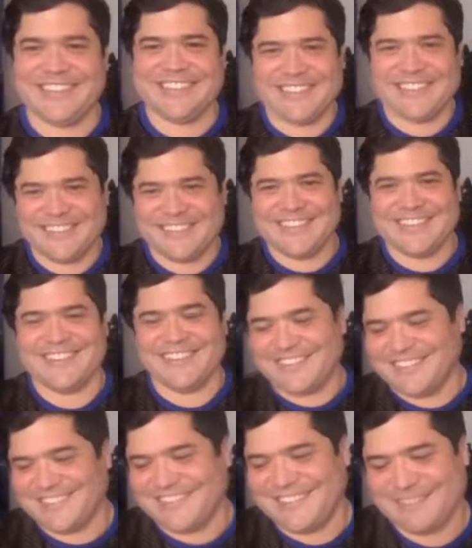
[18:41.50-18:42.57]

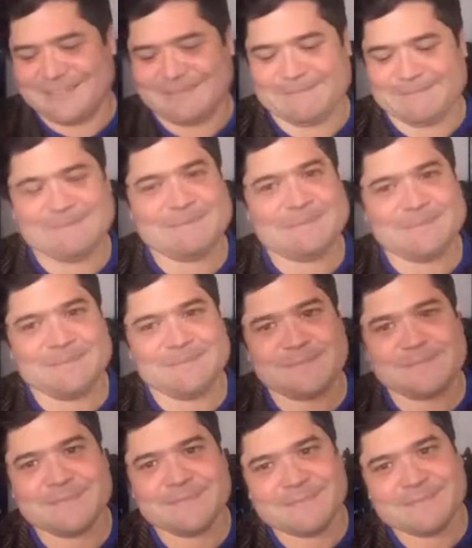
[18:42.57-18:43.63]

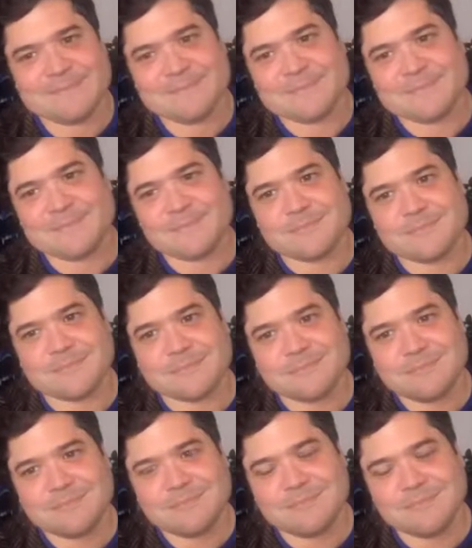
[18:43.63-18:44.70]

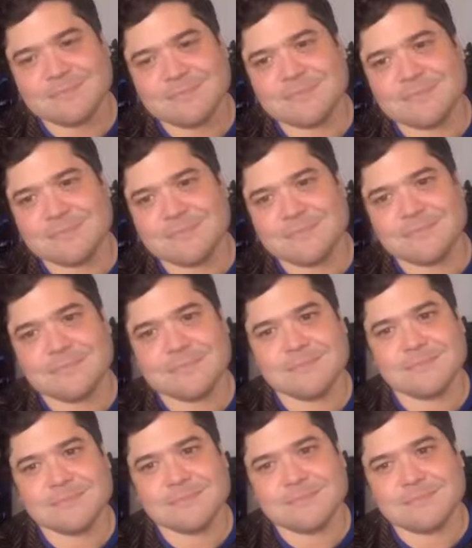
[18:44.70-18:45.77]

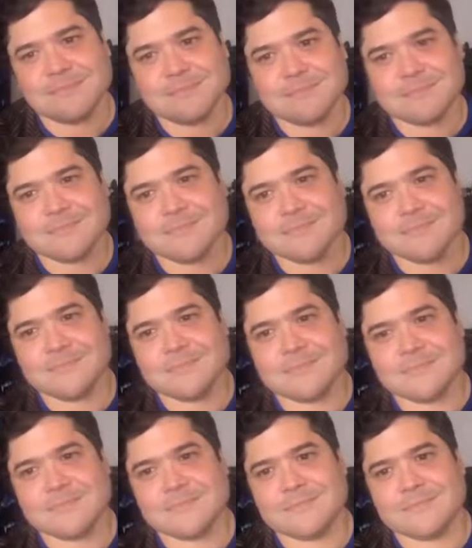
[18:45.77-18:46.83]

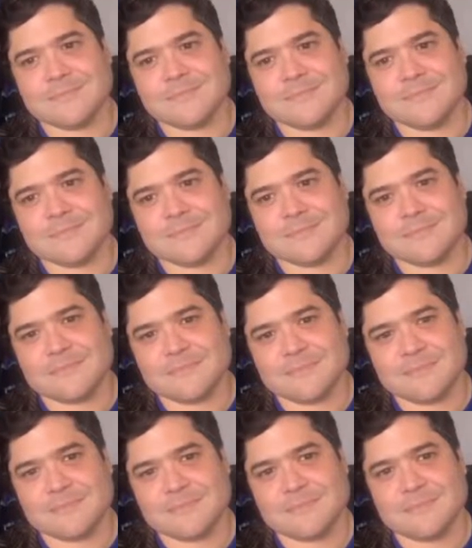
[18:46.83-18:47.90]

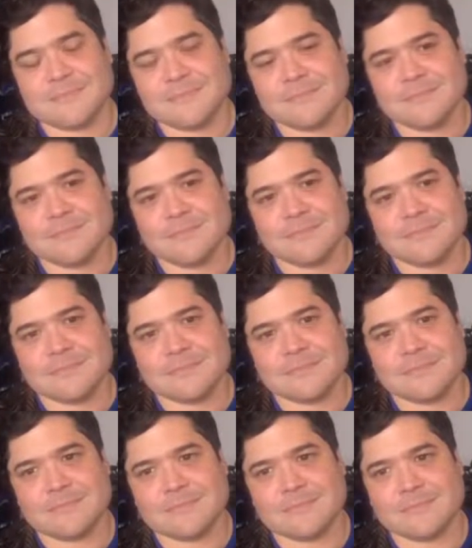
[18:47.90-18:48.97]

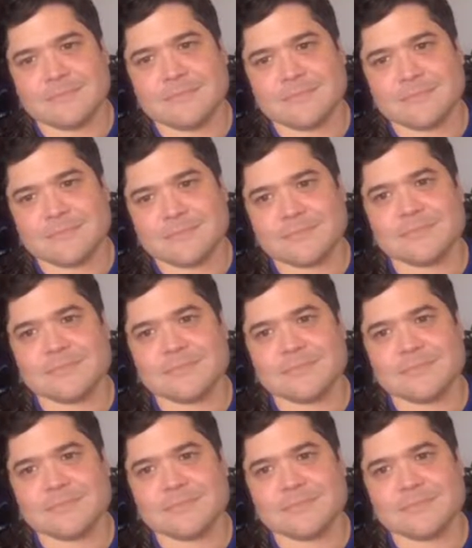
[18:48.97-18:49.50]
[no speech]